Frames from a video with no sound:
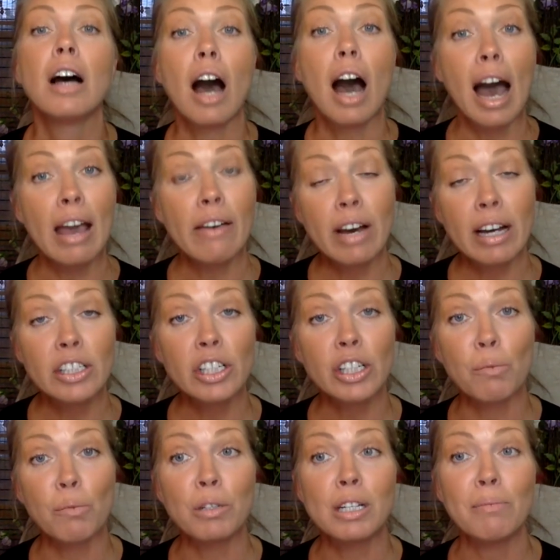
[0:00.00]
I've actually
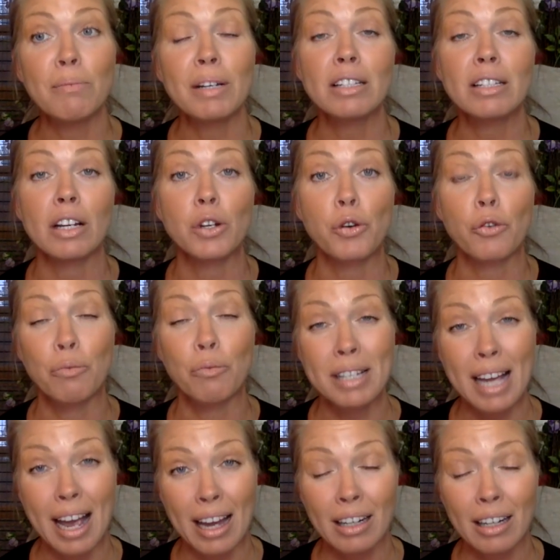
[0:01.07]
opened up my schedule from
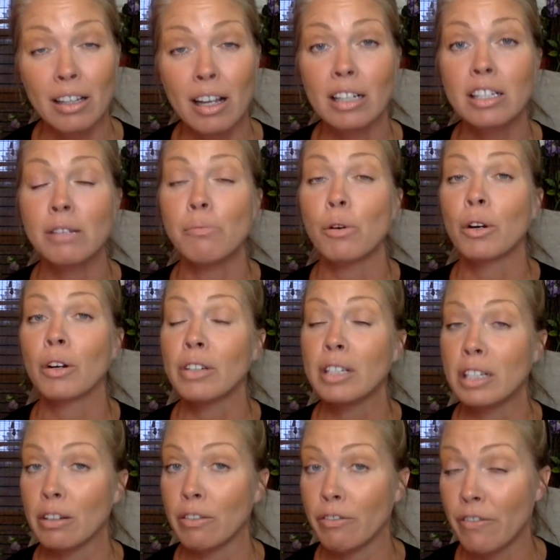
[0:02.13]
10 o'clock tomorrow
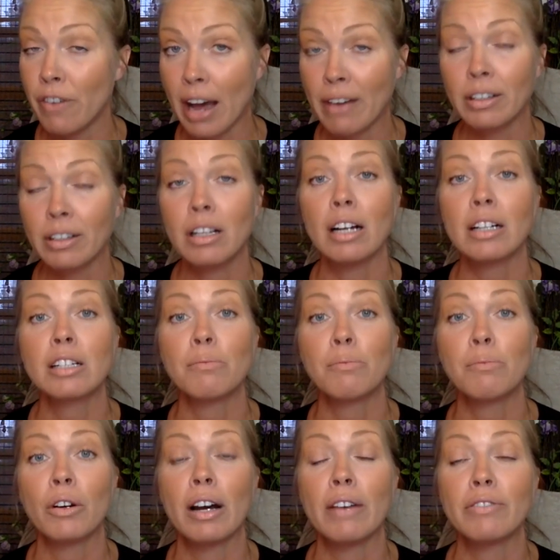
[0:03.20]
until 5 o'clock
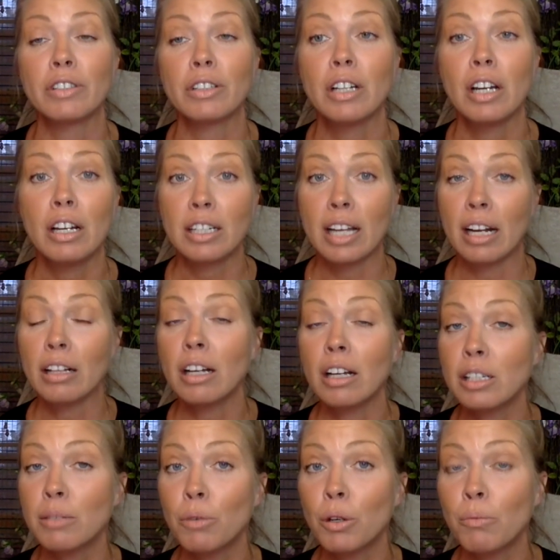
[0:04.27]
tomorrow, after 10 o'clock
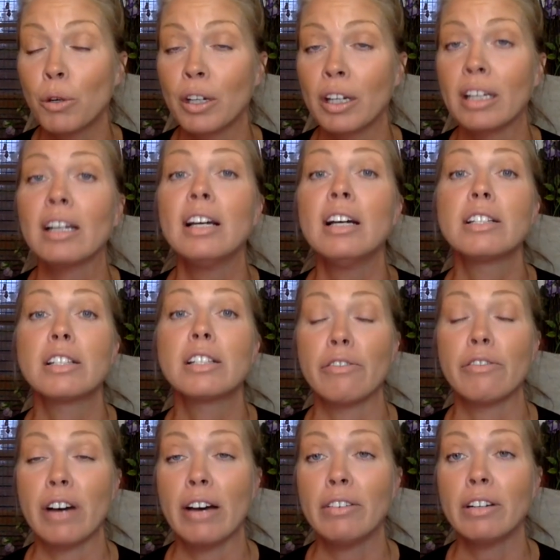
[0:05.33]
tomorrow morning till
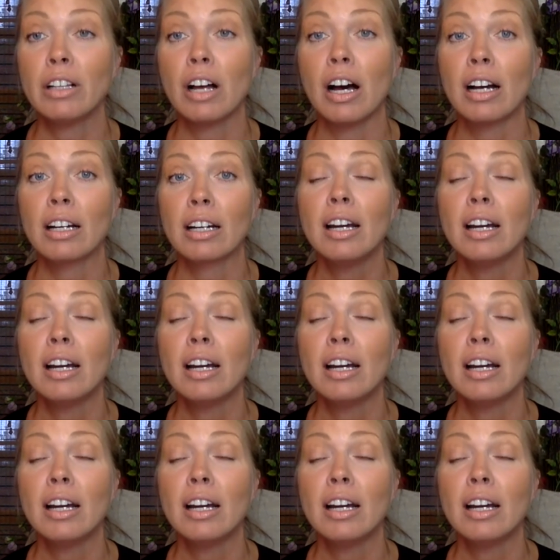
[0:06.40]
5 o'clock.